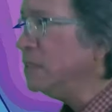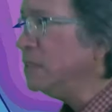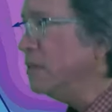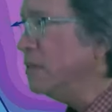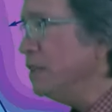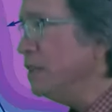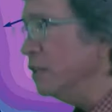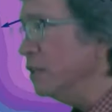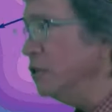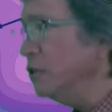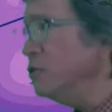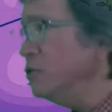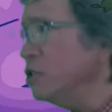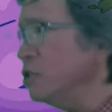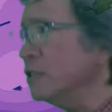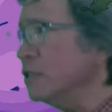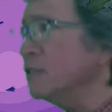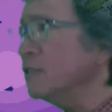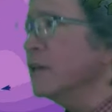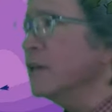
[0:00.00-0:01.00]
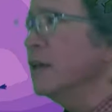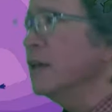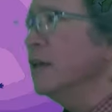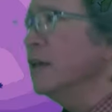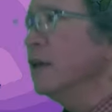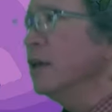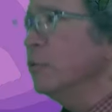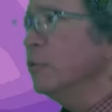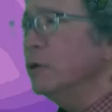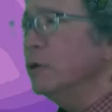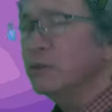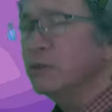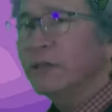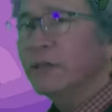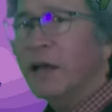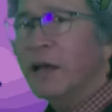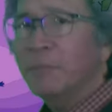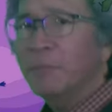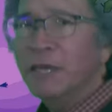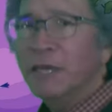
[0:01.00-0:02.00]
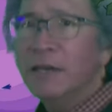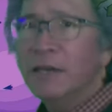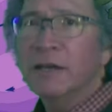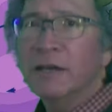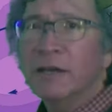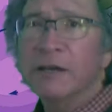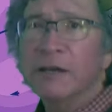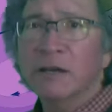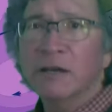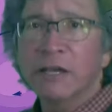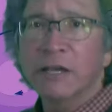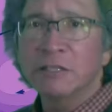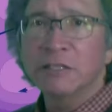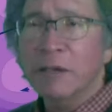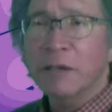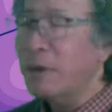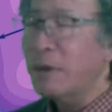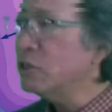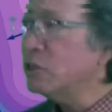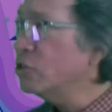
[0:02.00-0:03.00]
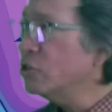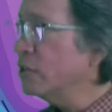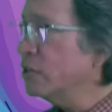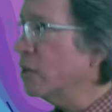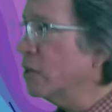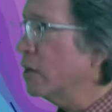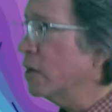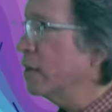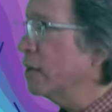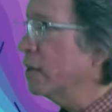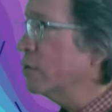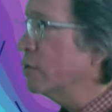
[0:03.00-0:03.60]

The Aleutians, winds will not be, uh, as I mentioned uh,